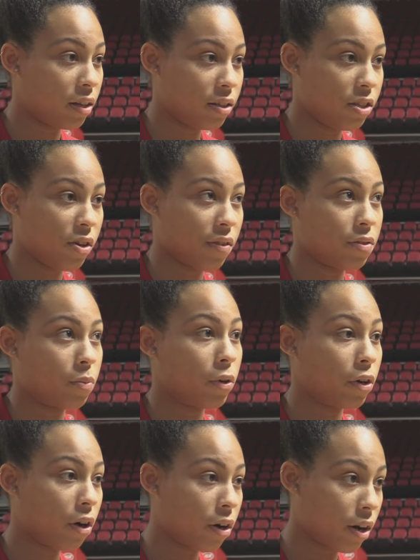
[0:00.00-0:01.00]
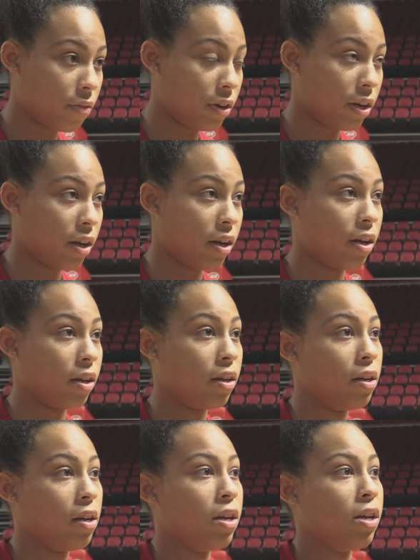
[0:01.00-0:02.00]
You have to work hard every day,
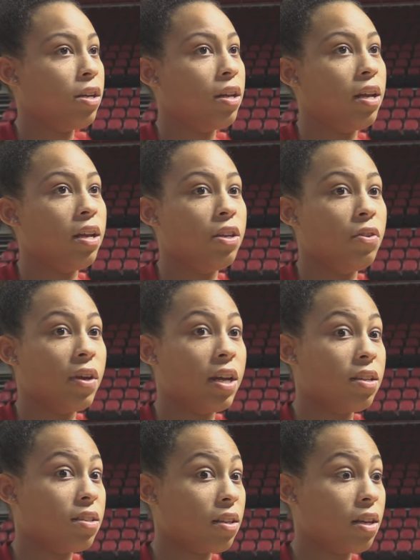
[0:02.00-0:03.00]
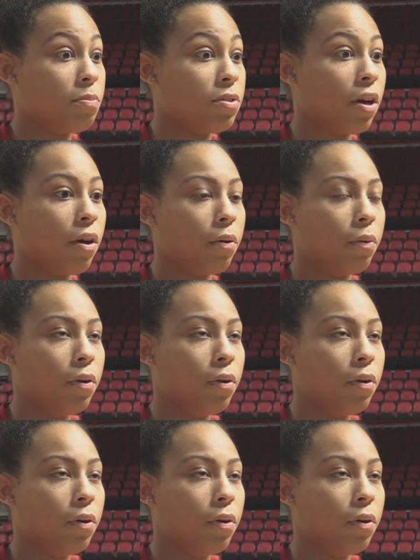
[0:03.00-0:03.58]
and you can't slip. So